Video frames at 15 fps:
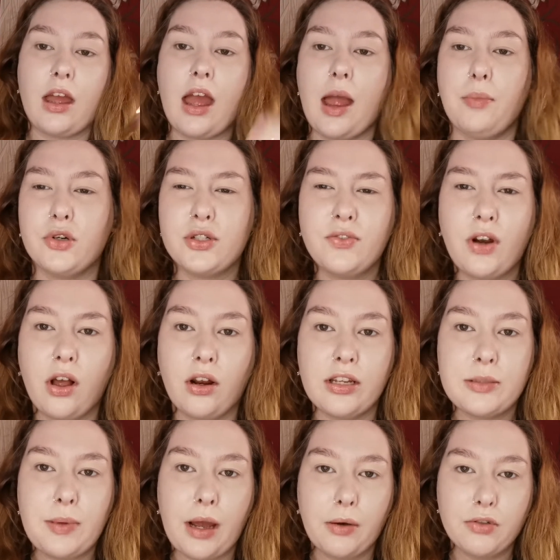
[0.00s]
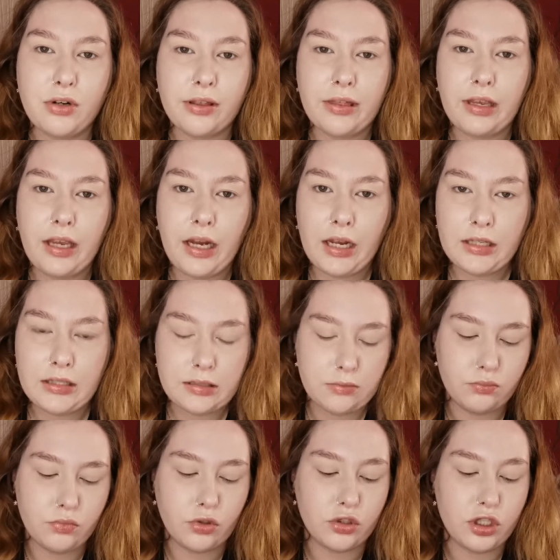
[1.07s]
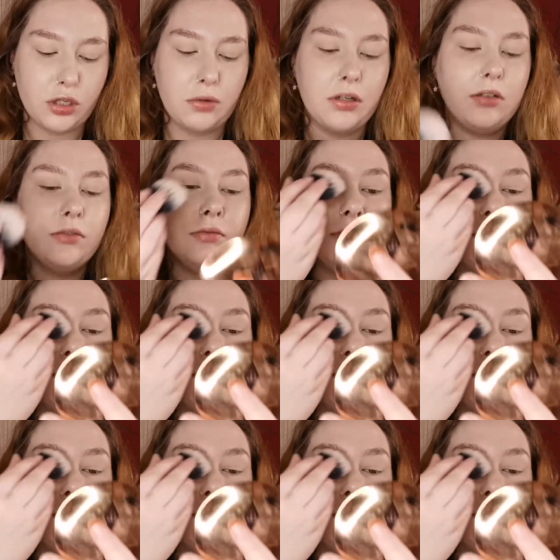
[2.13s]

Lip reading: Airbrush Flawless Powder, I think it is, I'm not sure.